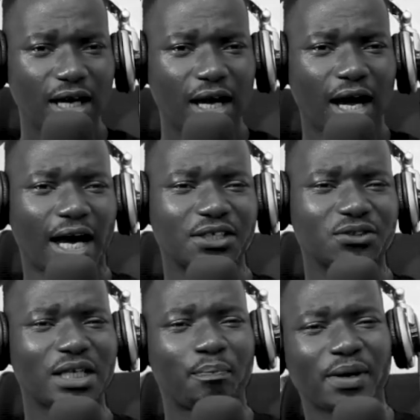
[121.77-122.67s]
Are you
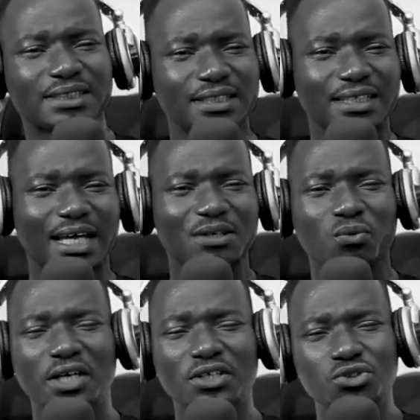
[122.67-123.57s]
the person that
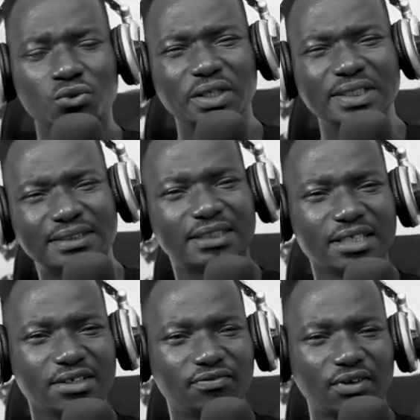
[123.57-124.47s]
when you
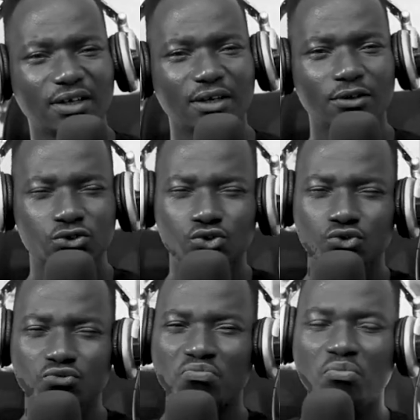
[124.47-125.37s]
receive
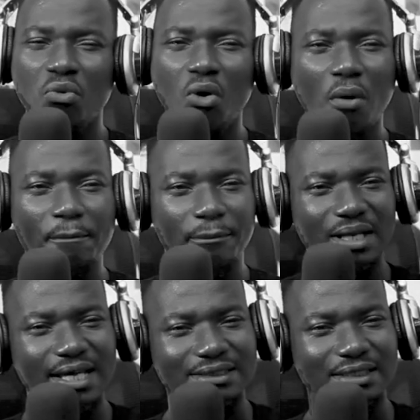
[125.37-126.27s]
small
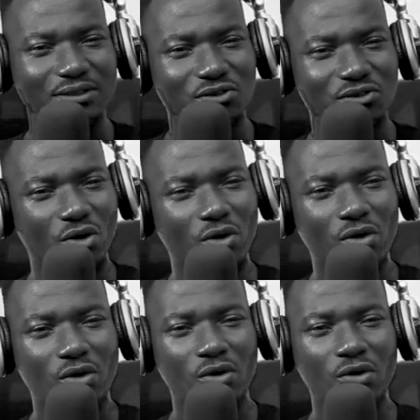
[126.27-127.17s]
blessing,
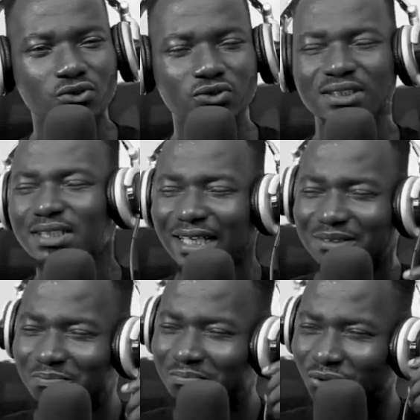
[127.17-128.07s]
no, you start
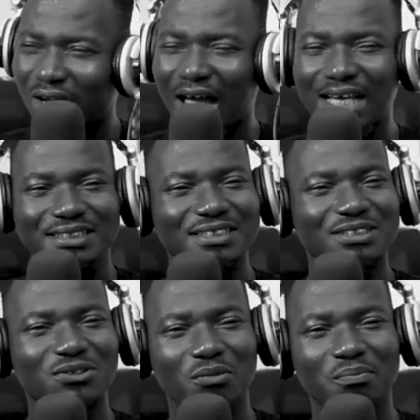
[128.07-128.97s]
broadcasting
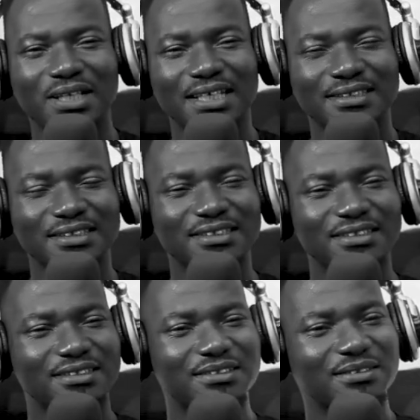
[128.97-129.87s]
your blessings?